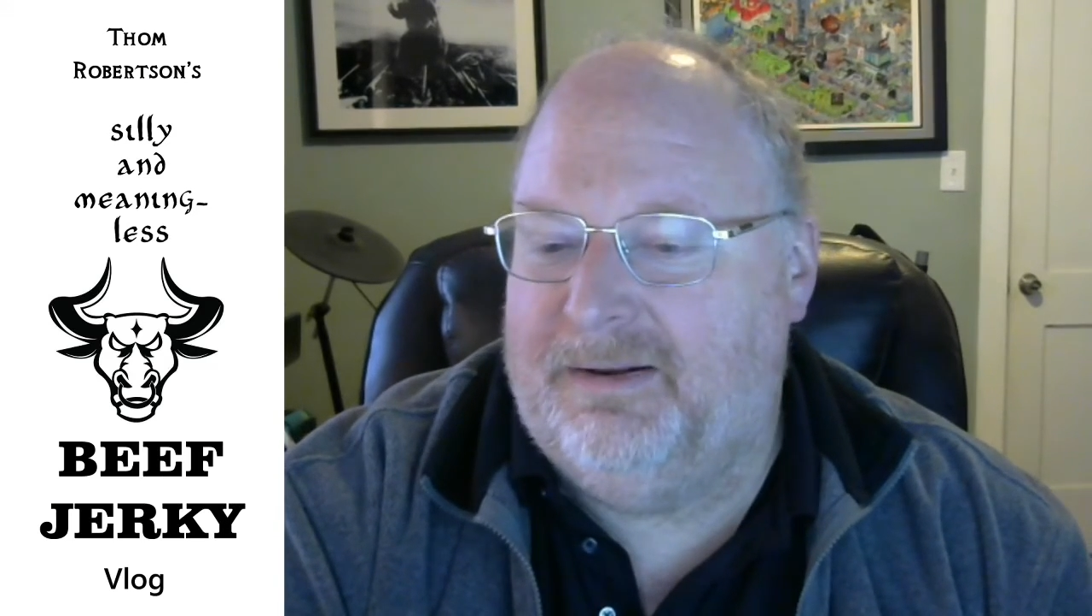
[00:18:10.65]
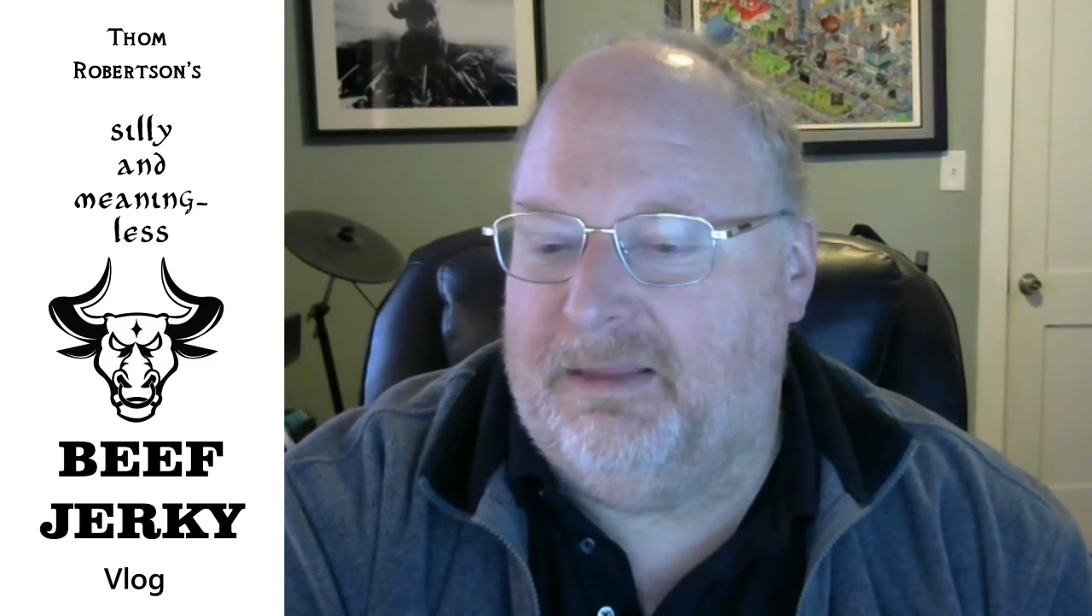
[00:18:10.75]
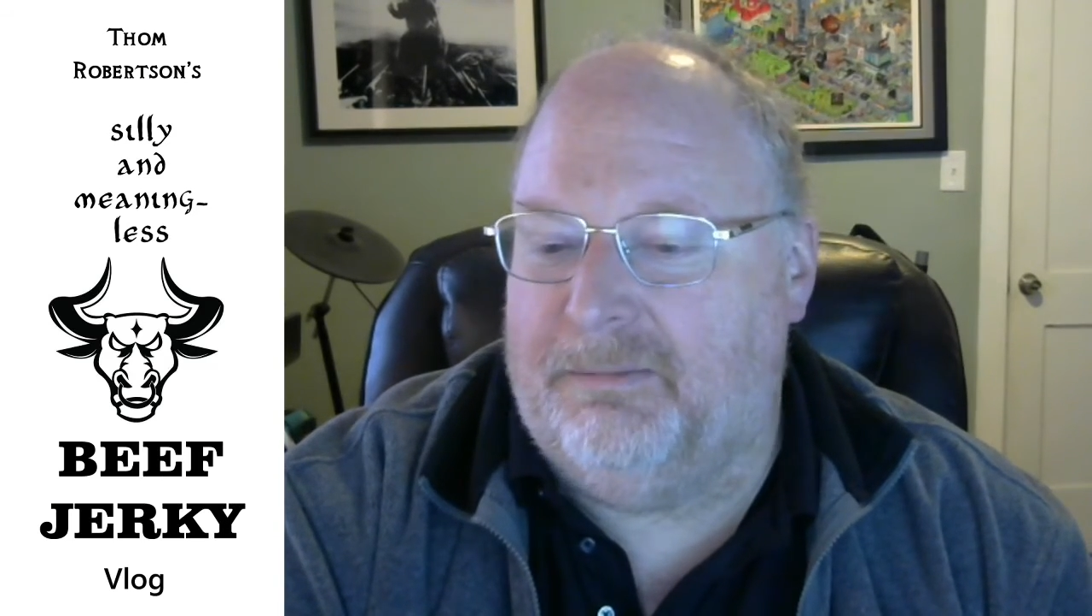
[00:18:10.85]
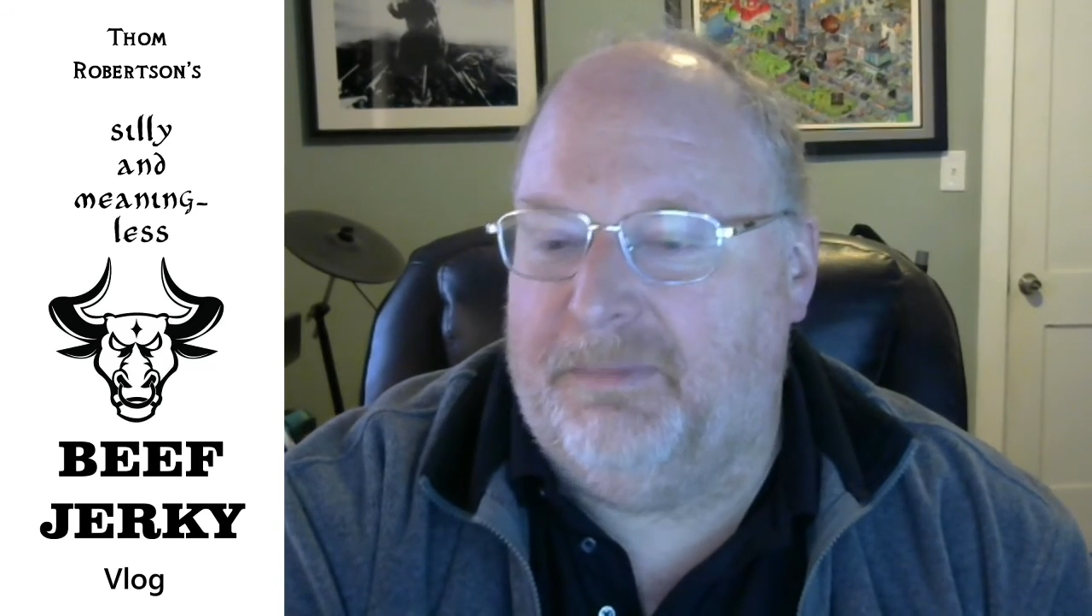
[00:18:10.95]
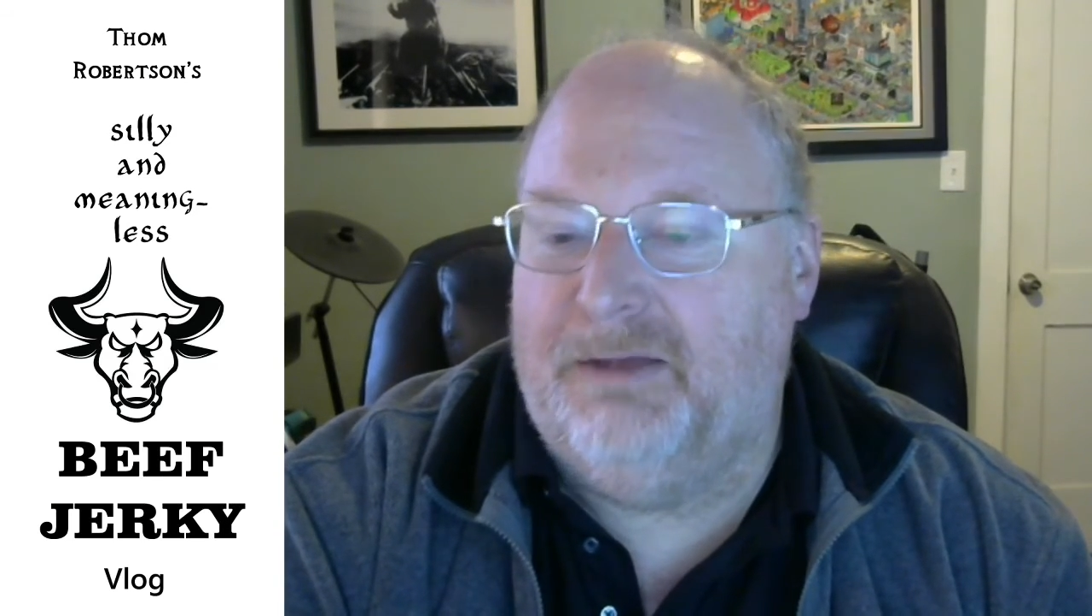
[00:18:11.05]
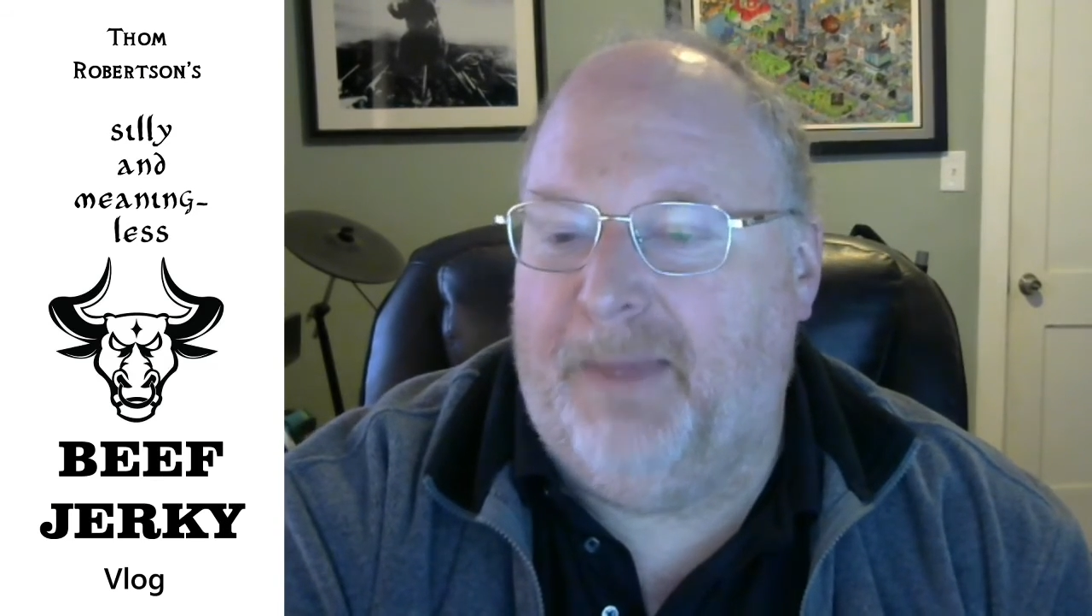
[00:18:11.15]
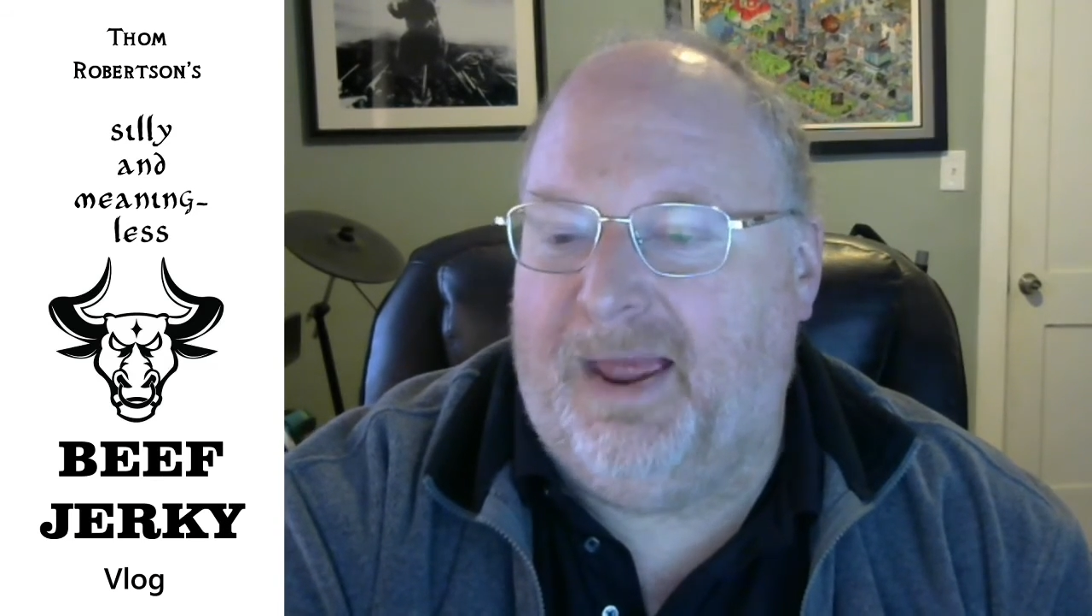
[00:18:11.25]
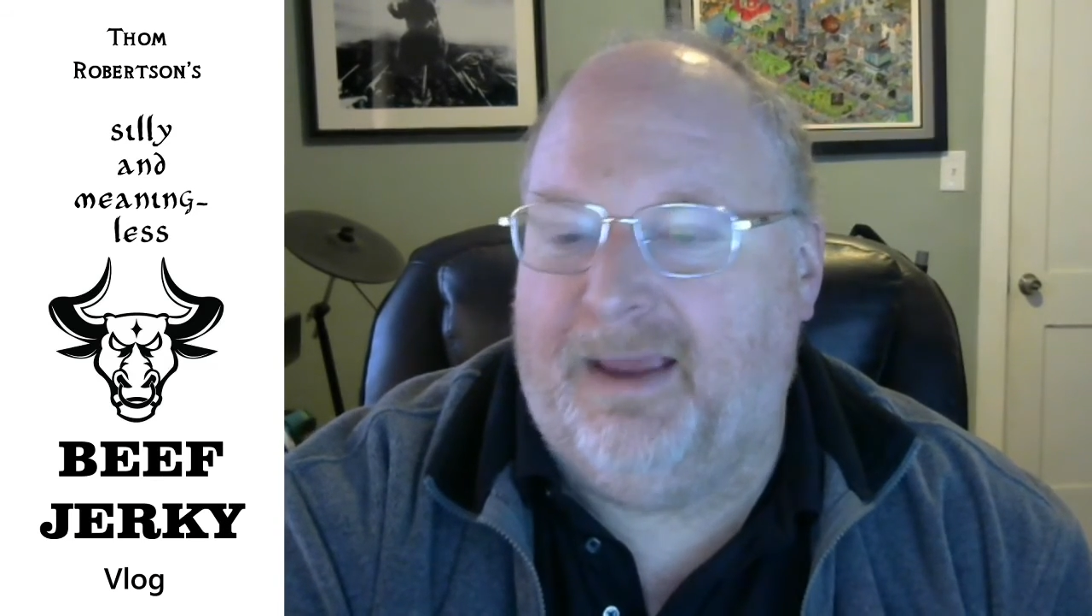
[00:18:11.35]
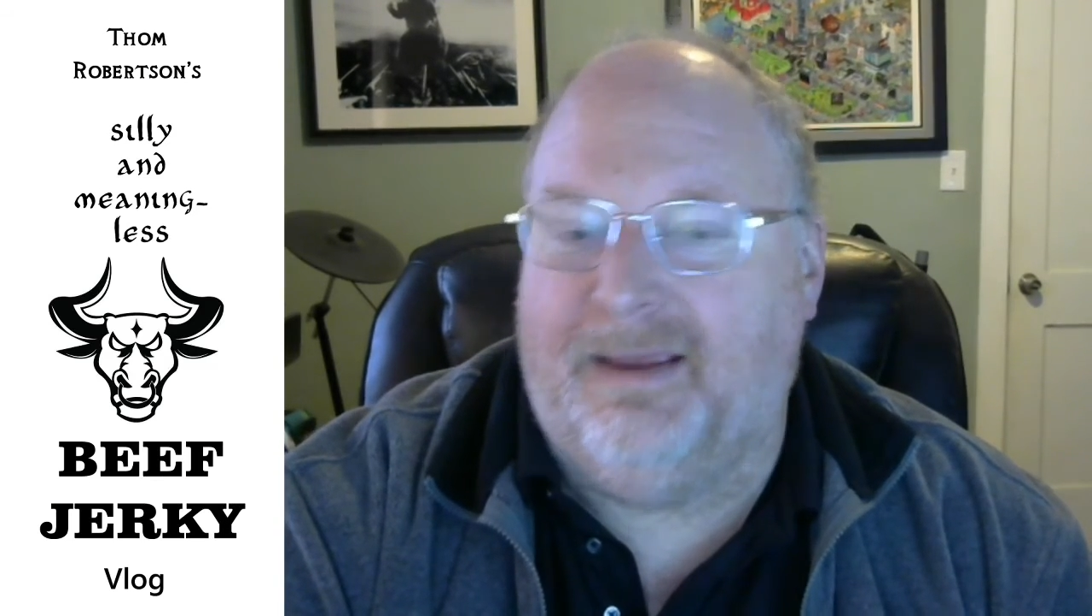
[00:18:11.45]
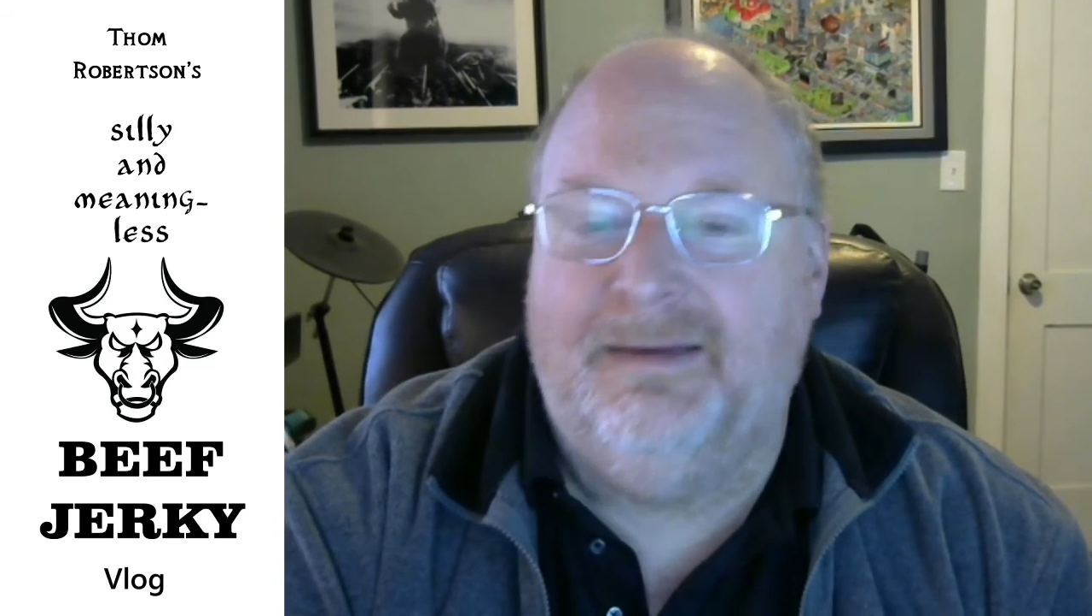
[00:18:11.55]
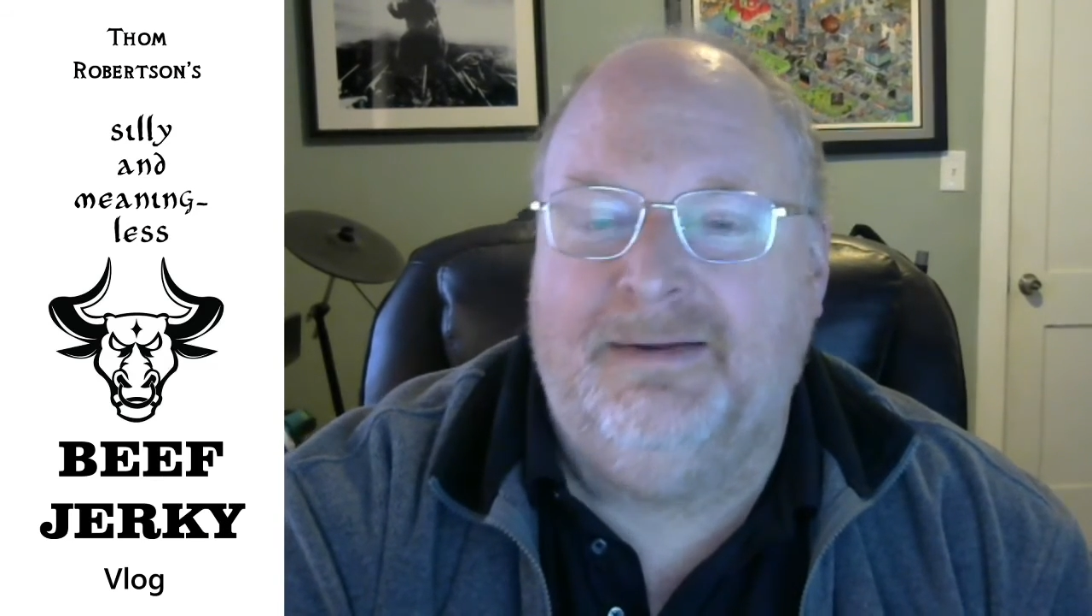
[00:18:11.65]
The mailbag